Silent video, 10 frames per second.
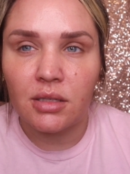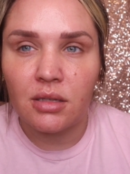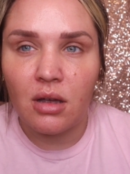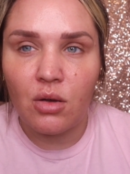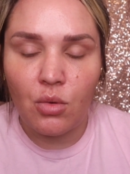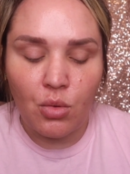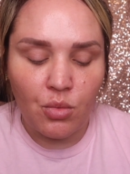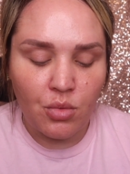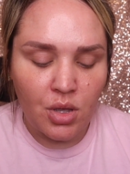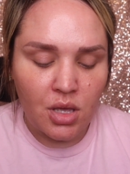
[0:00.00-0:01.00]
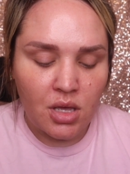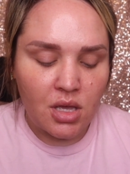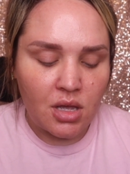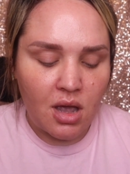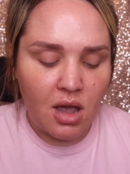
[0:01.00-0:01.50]
So
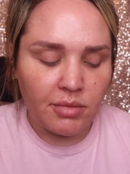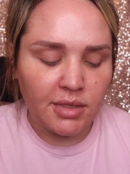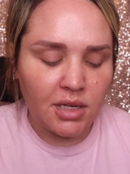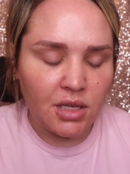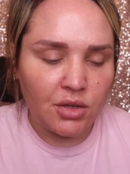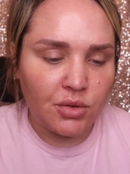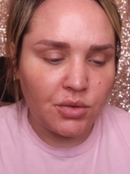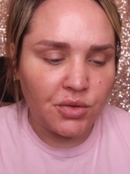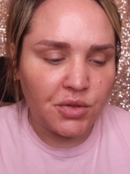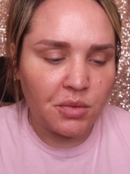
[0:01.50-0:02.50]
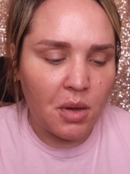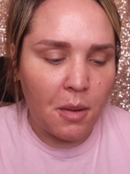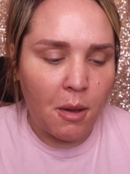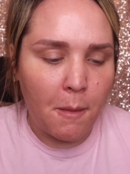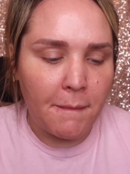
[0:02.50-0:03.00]
I was gonna use
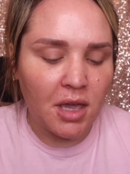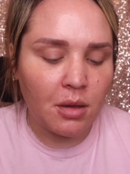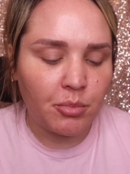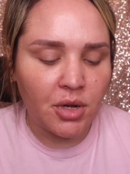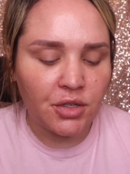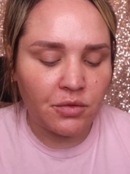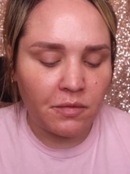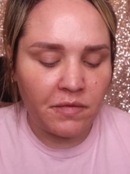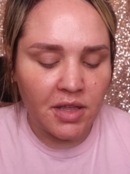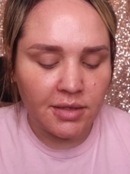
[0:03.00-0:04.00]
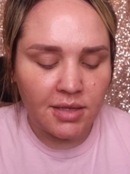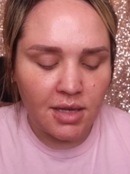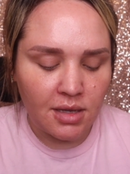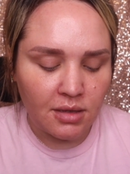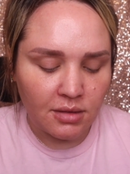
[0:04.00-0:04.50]
um, makeup brush from
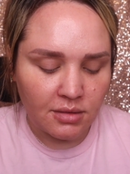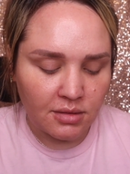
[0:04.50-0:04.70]
Fenty,